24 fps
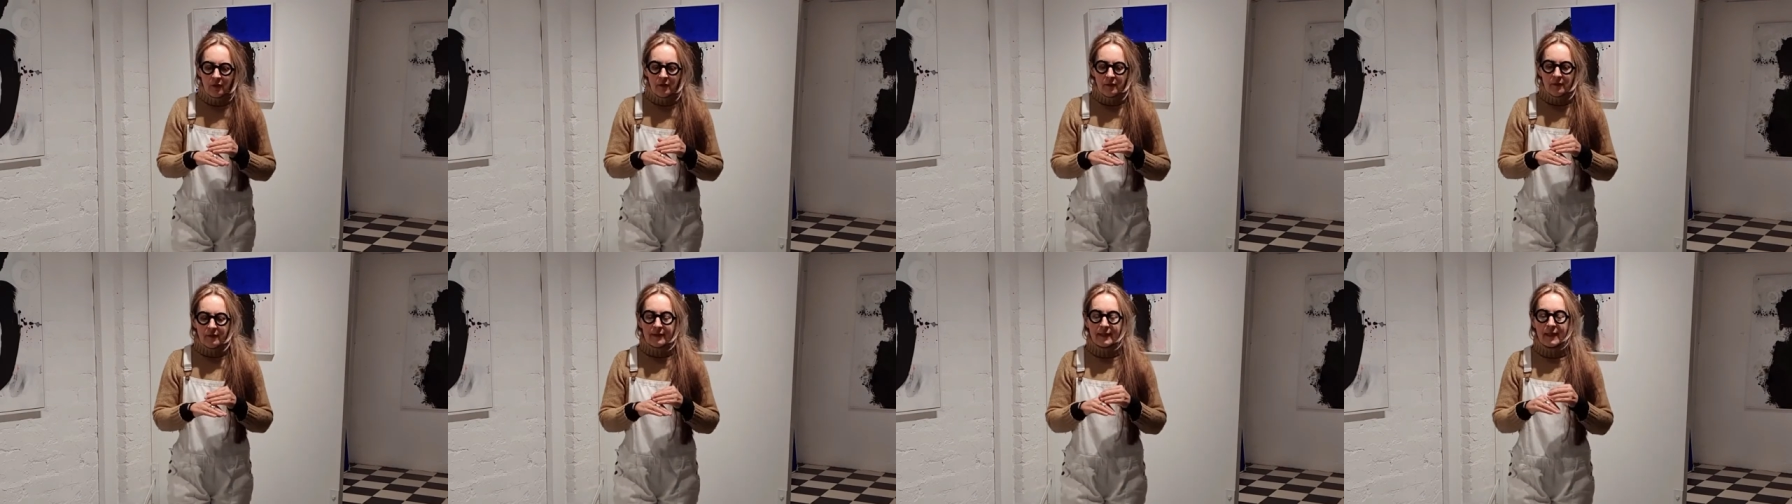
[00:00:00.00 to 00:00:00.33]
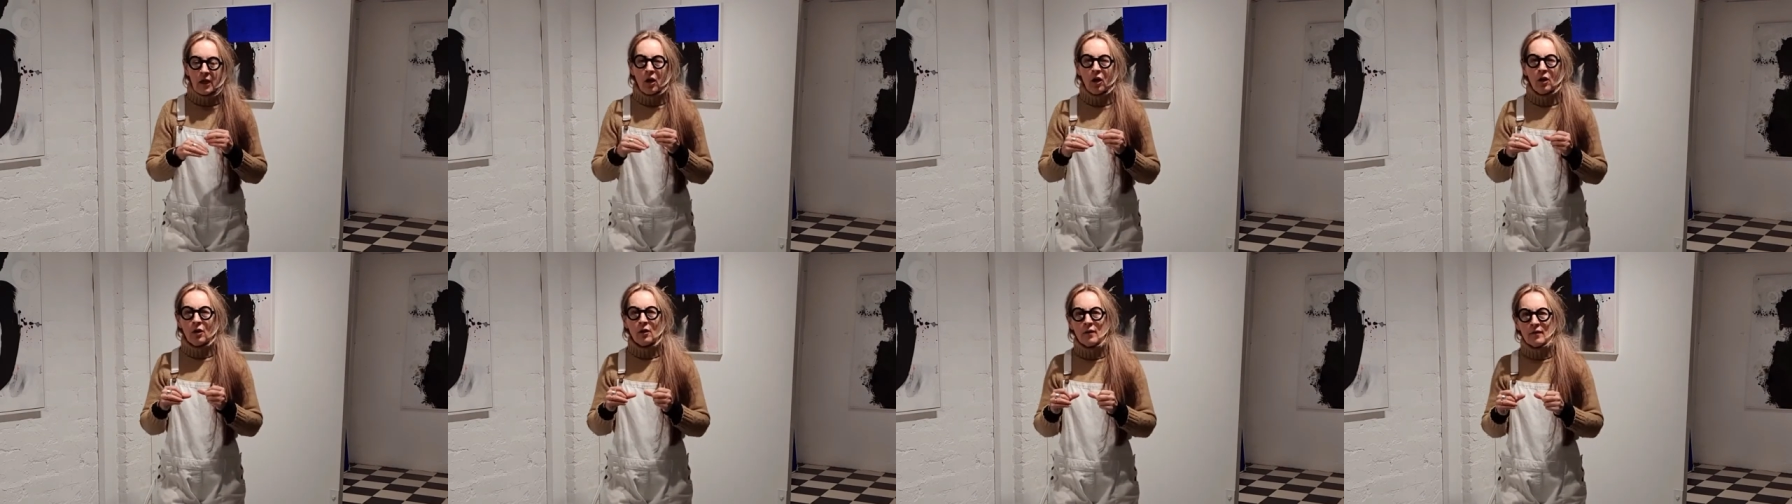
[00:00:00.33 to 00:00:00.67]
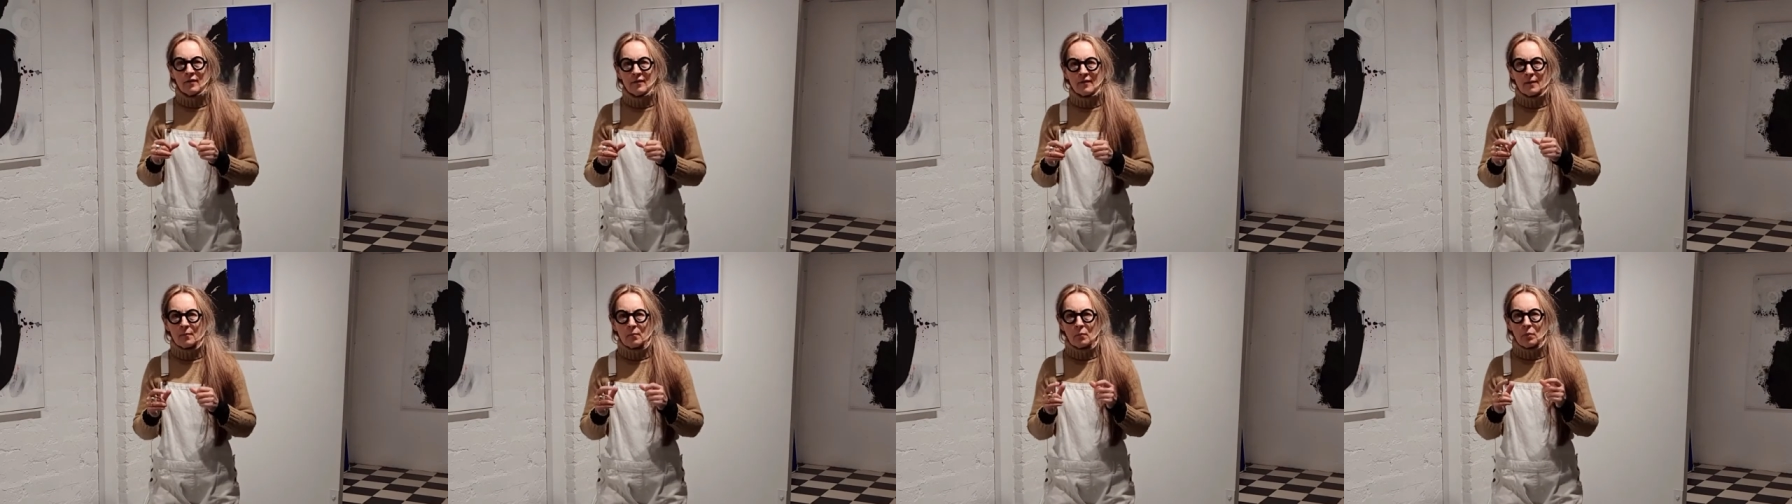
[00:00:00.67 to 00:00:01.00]
the other
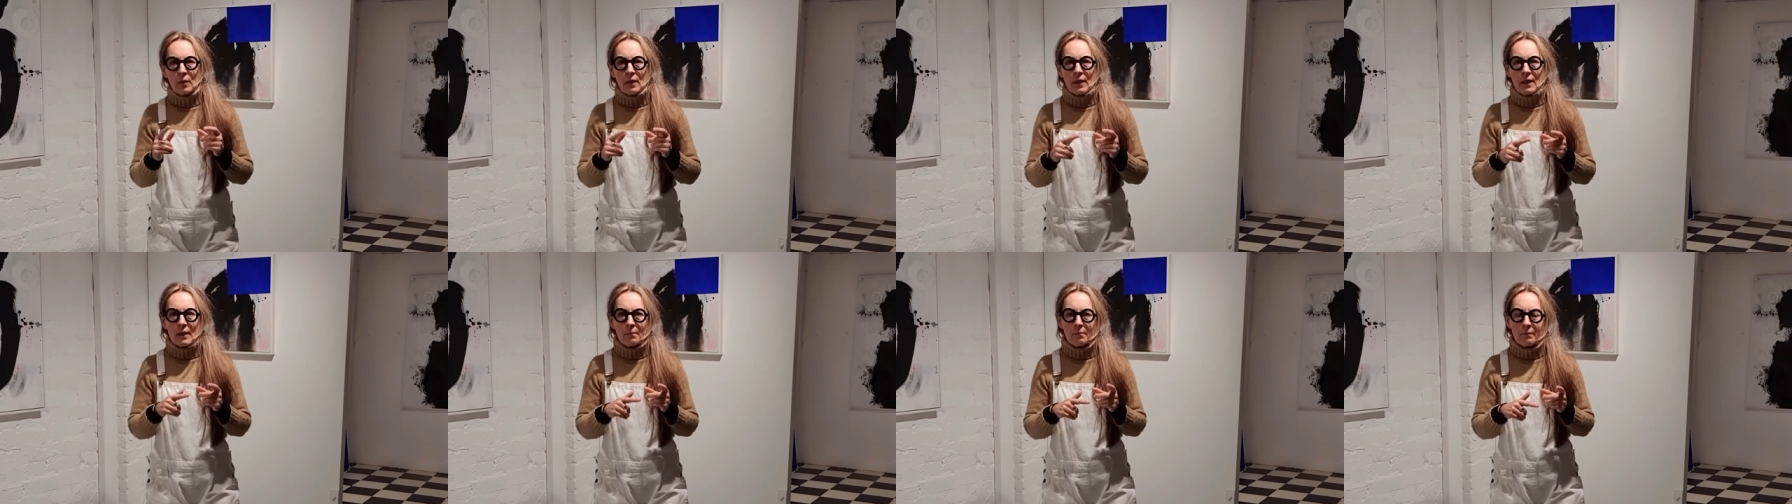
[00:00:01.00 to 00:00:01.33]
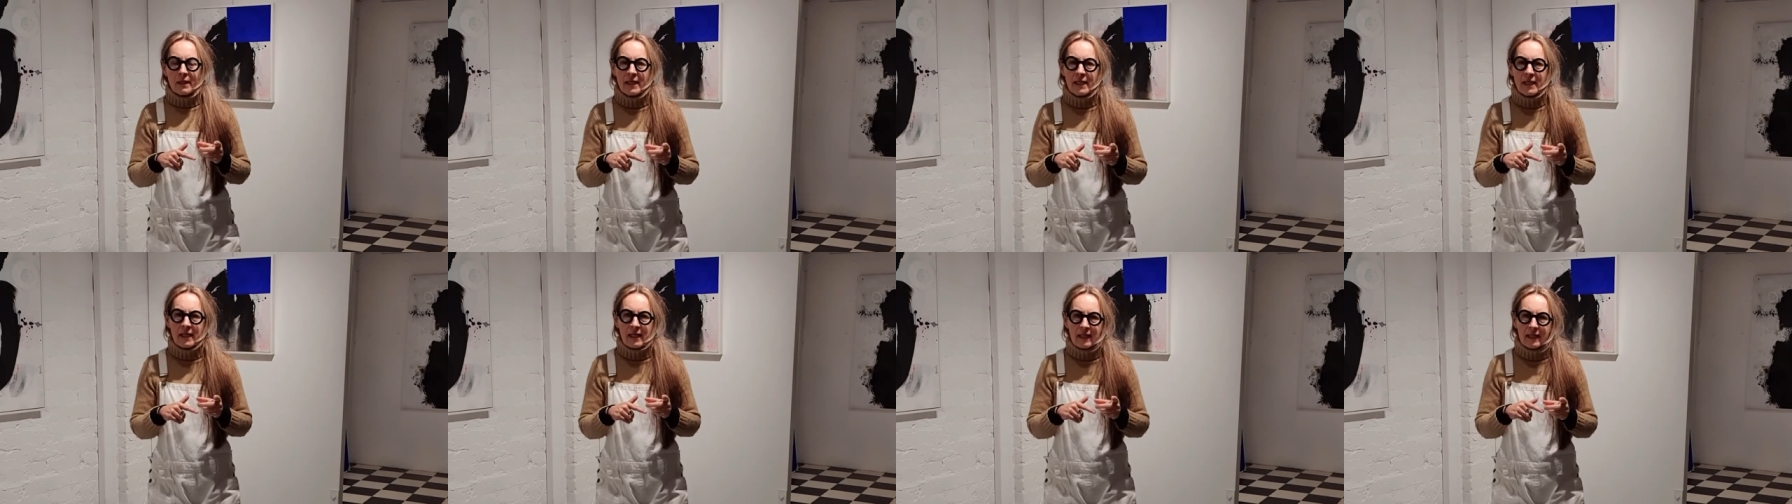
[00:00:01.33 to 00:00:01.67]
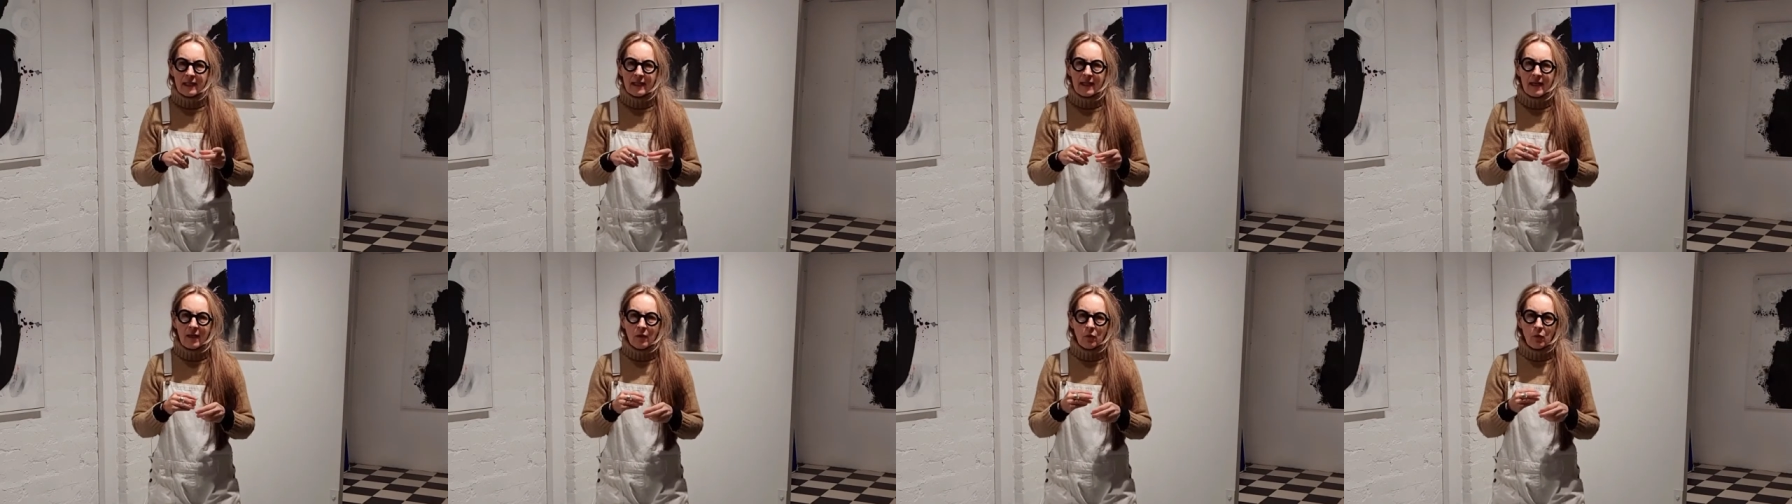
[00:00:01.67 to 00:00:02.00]
symbolic meaning
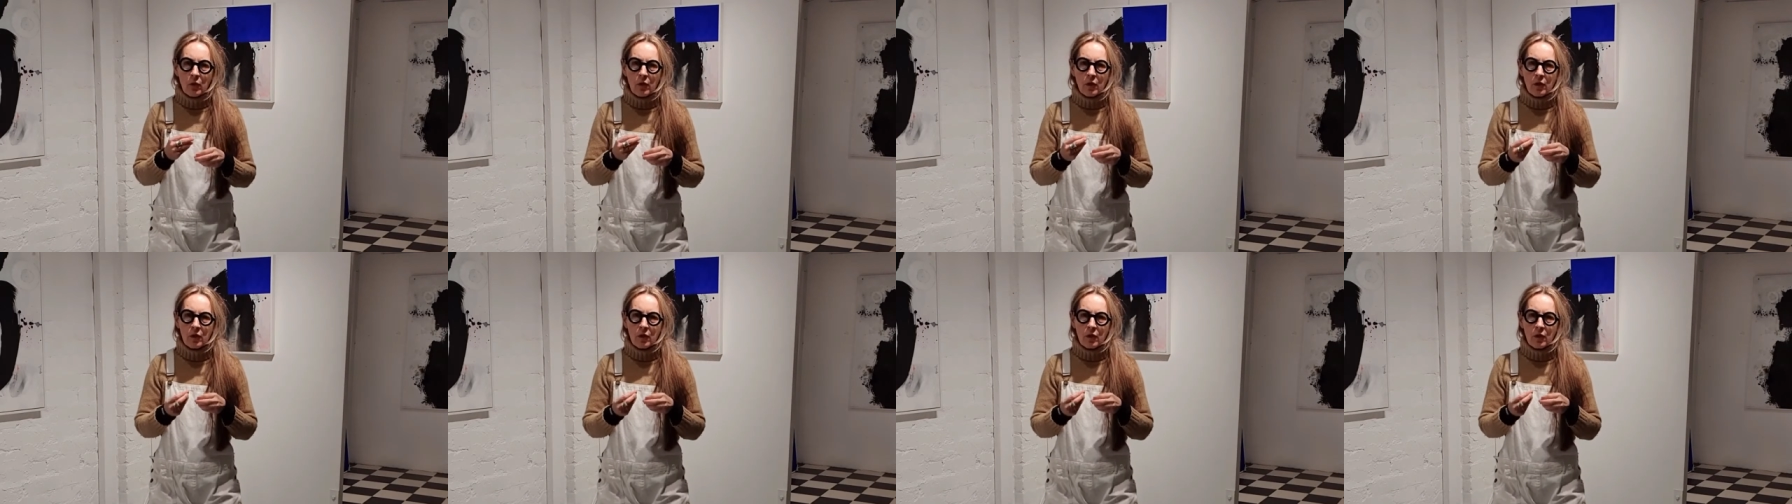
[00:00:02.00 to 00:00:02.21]
that I want